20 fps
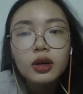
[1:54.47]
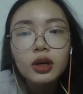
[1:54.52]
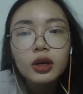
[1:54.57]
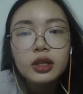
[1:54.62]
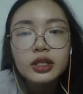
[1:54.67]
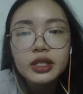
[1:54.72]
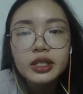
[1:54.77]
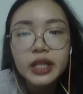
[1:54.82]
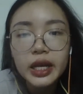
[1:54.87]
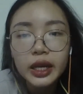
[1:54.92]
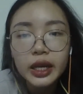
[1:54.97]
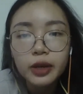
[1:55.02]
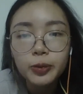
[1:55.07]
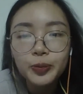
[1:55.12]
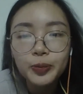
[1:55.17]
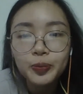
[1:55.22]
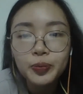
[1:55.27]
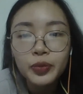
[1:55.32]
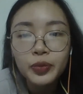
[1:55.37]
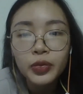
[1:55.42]
D.
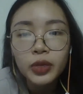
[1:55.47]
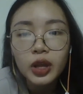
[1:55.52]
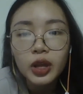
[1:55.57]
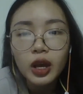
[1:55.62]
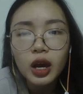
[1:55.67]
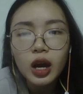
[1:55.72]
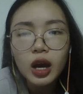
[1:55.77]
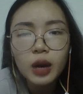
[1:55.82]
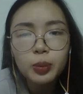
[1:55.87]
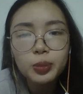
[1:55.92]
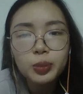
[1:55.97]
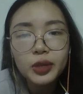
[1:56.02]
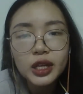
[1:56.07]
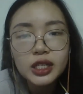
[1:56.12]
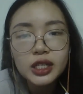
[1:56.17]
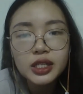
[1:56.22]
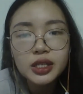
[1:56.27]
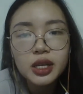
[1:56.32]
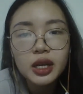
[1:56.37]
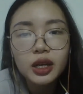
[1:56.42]
A
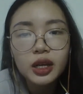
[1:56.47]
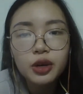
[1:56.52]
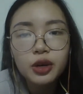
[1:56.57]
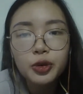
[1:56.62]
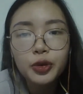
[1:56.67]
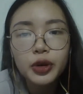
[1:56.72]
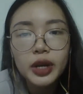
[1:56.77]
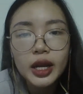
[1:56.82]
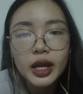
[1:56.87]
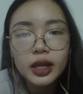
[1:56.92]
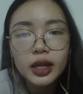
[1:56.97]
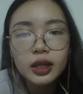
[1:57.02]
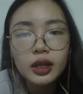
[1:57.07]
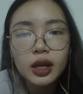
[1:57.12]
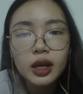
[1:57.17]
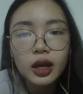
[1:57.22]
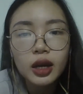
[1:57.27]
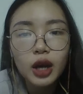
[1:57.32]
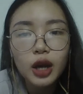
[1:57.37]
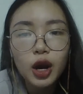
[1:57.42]
plastic credit
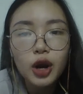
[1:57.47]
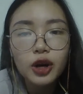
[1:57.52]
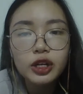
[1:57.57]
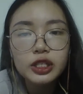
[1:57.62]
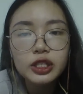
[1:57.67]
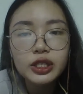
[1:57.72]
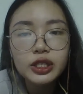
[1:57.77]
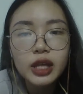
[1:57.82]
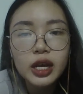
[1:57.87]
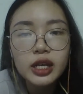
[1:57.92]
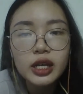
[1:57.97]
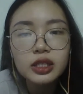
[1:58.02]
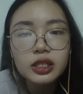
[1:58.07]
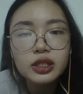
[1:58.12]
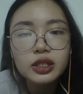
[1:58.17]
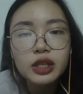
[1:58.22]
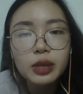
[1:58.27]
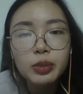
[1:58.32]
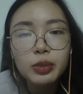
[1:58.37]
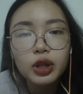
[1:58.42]
card is
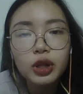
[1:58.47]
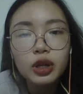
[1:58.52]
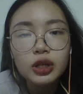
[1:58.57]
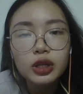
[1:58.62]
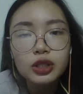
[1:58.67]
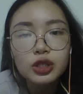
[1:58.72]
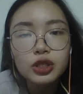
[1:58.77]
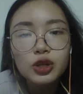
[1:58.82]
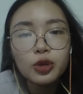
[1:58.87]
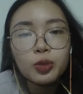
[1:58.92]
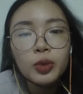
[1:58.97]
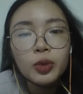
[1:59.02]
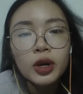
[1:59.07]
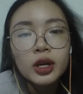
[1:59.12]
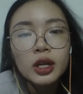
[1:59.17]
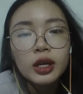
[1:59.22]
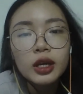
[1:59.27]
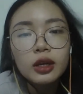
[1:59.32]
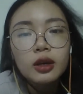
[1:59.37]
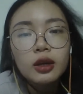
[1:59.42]
similar to
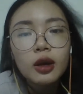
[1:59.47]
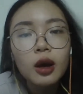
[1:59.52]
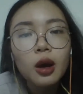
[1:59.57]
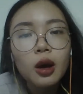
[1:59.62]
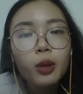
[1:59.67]
money